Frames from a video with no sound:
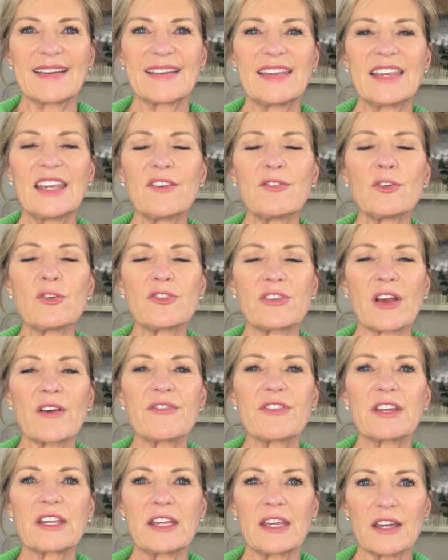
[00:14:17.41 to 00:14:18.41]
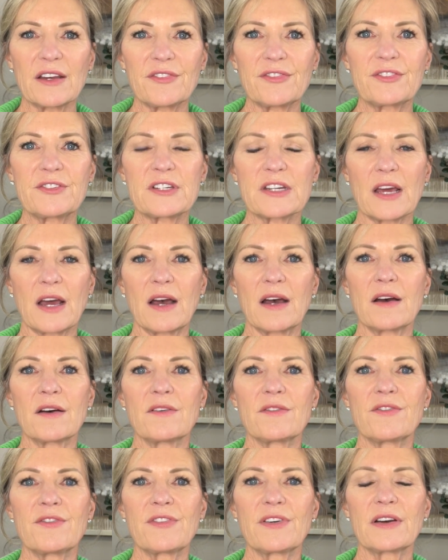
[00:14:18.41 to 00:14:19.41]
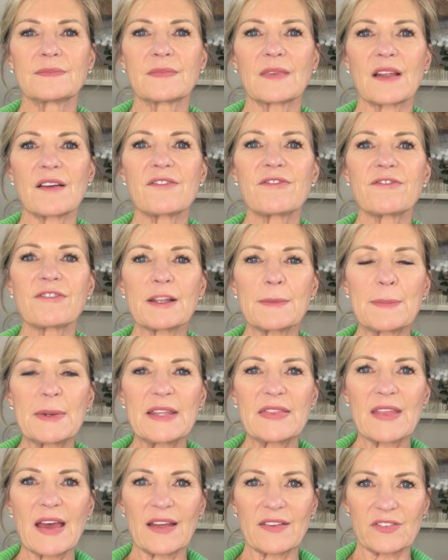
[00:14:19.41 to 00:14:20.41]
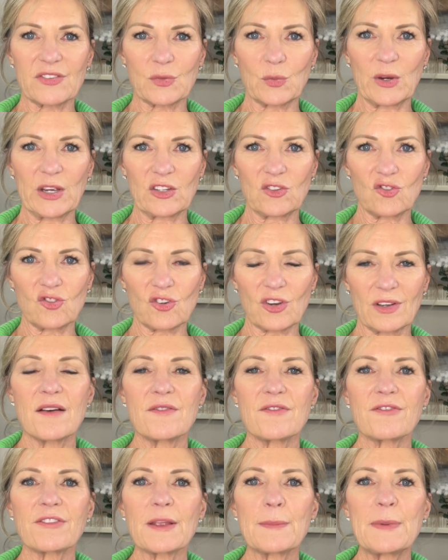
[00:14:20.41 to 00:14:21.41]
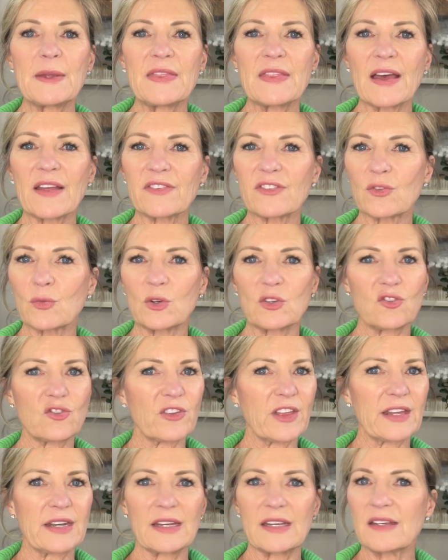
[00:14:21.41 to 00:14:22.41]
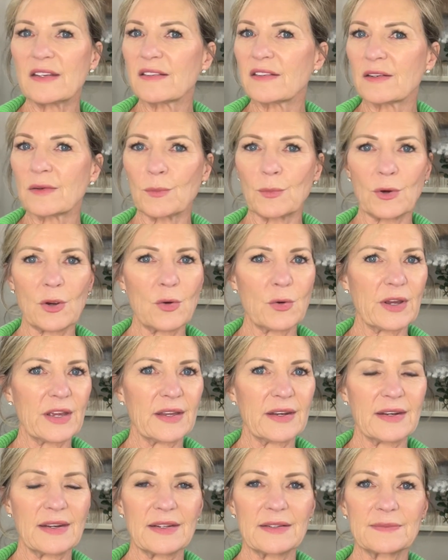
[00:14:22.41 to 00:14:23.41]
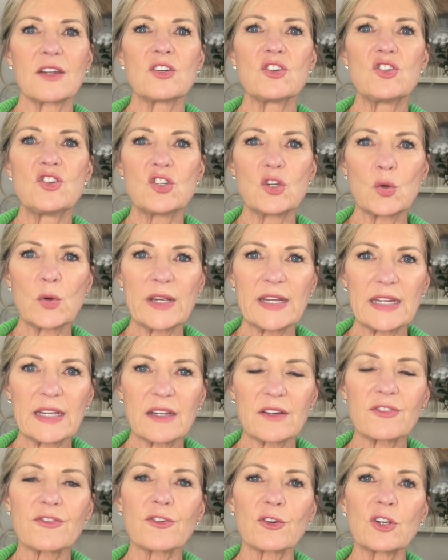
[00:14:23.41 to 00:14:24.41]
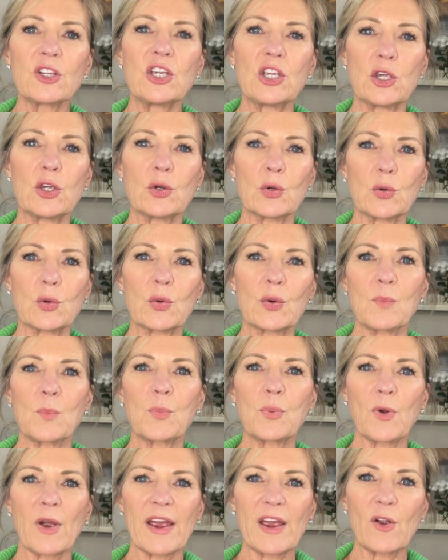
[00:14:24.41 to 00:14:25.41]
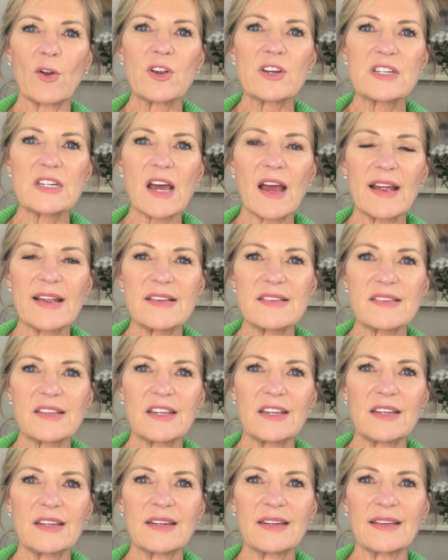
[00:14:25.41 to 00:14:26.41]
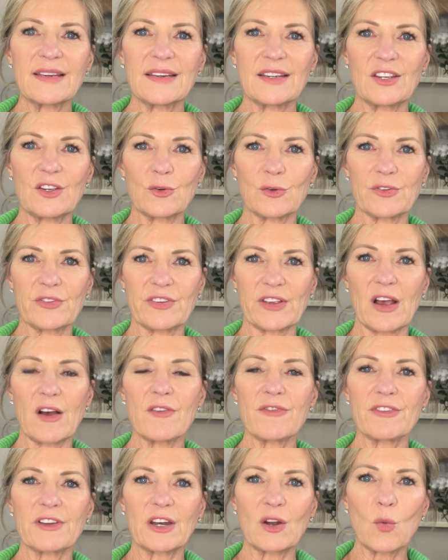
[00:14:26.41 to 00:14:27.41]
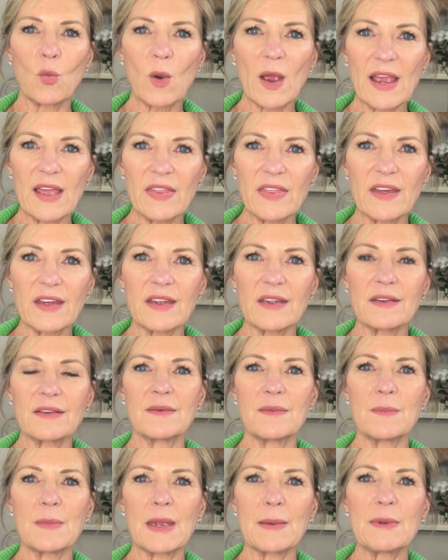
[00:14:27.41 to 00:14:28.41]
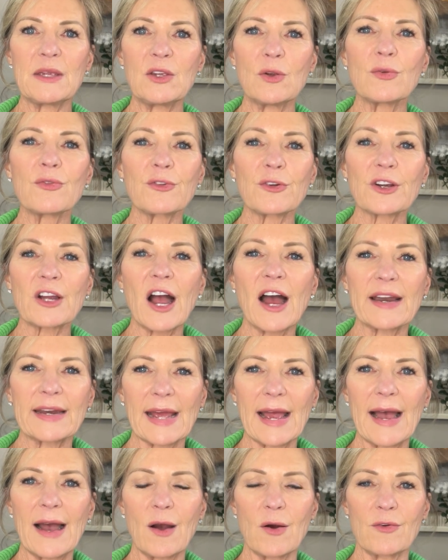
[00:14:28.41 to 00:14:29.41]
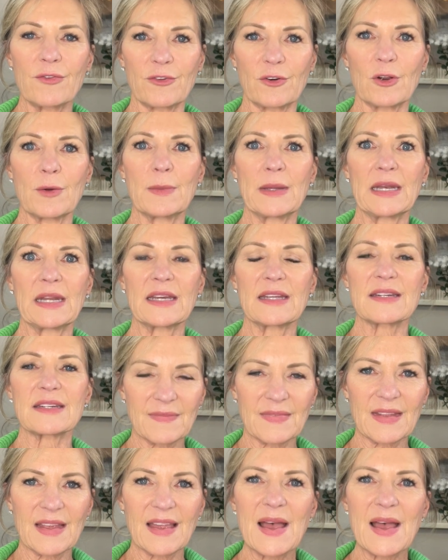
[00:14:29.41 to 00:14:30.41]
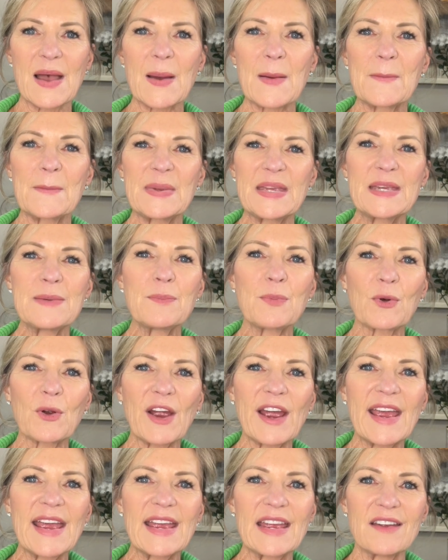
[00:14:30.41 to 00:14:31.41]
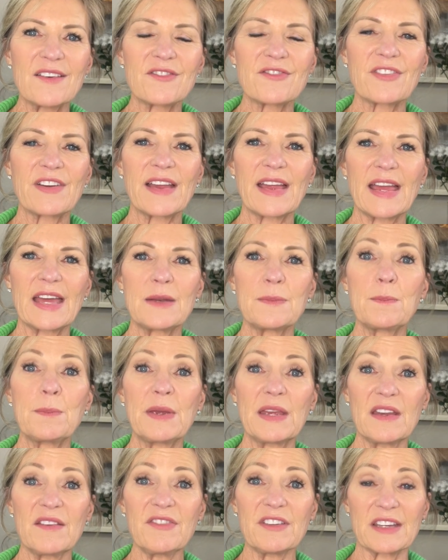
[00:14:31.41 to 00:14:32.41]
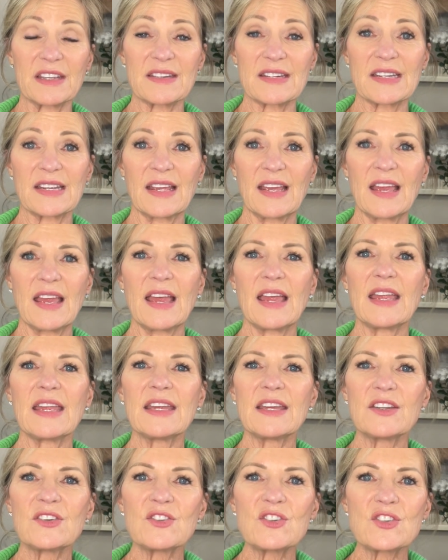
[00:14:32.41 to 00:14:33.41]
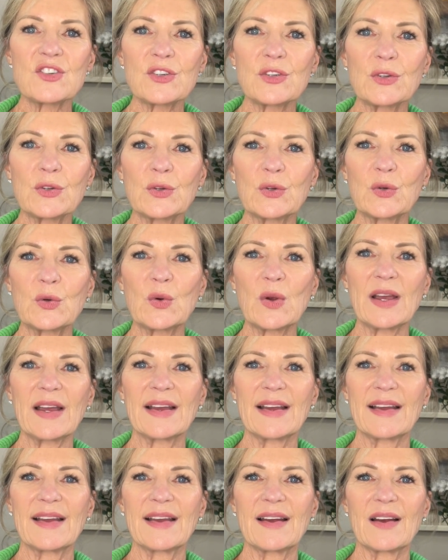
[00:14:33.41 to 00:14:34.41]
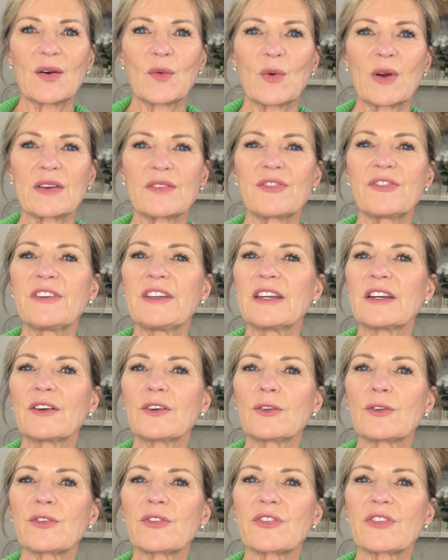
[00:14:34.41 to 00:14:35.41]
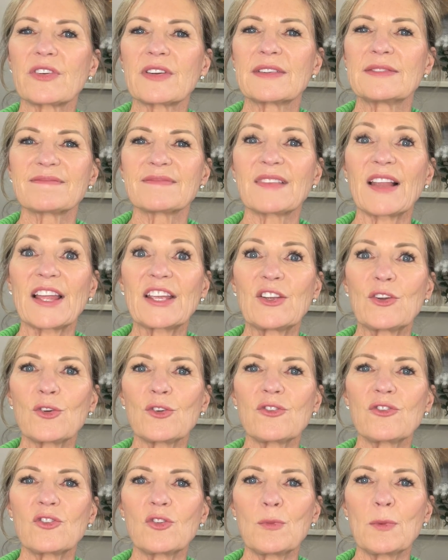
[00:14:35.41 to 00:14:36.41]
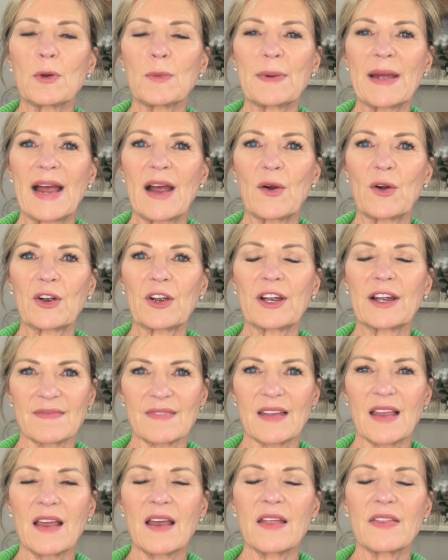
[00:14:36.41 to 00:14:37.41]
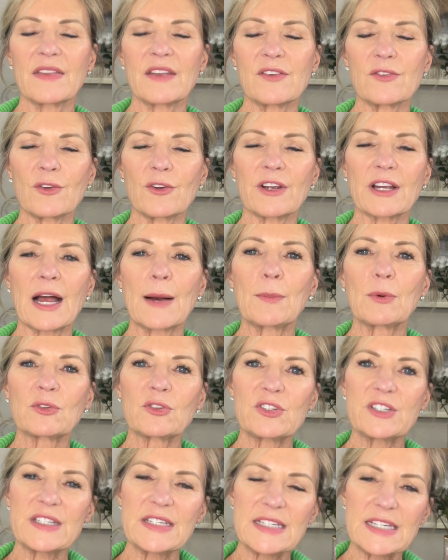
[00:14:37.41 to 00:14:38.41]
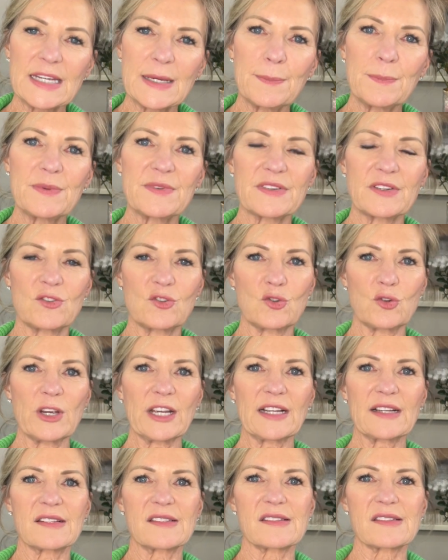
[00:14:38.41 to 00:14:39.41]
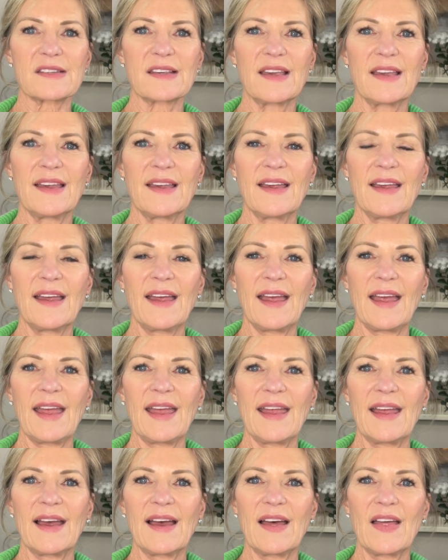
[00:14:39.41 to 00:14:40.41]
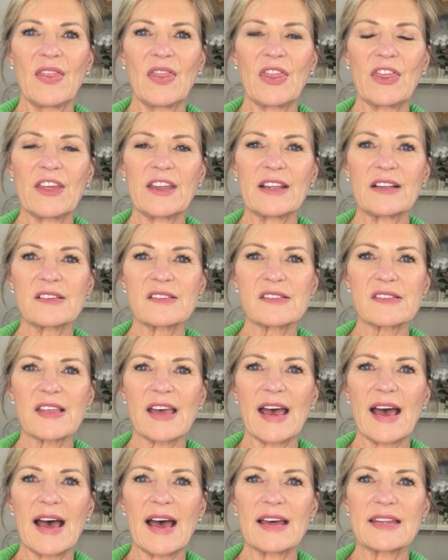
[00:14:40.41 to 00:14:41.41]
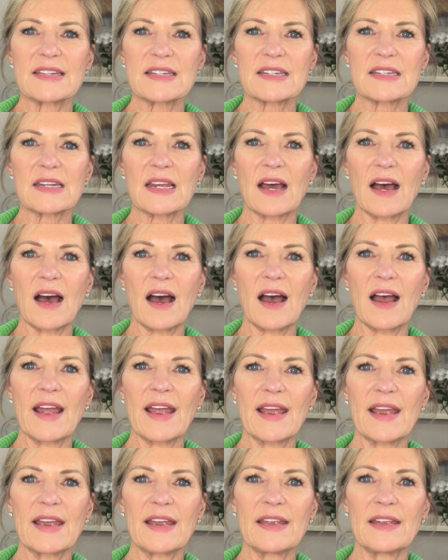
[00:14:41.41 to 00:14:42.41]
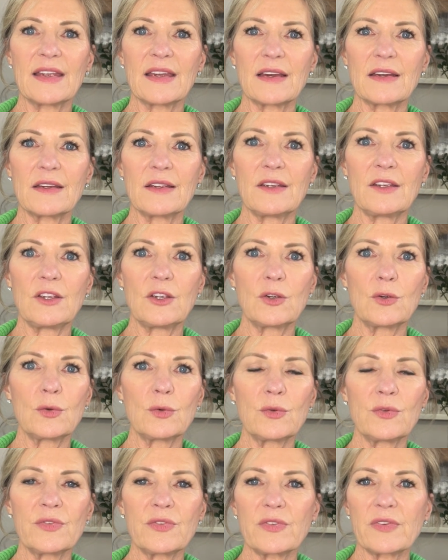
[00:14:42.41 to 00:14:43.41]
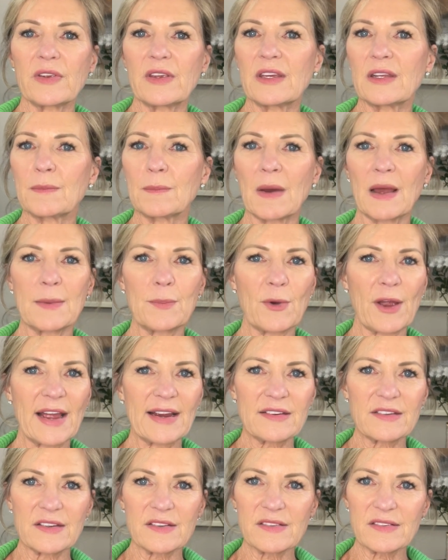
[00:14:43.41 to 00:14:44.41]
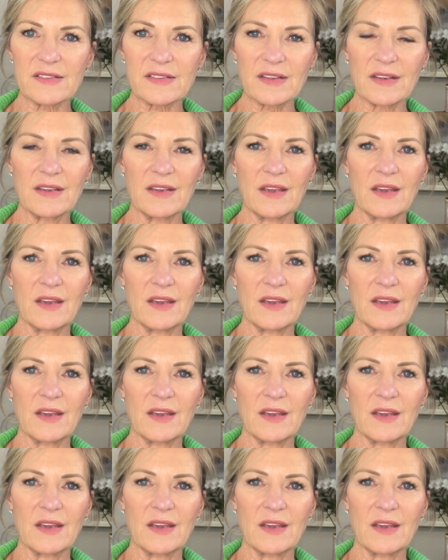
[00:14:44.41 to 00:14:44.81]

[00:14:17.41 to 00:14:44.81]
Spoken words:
Give yourself the gift of flipping that switch that isn't broken, doing it for you, prioritizing yourself in a way that maybe you forgot how for a minute. Be brave and pivot into what feels like your superpower. These are a couple tips and tricks and things that I use in my practice.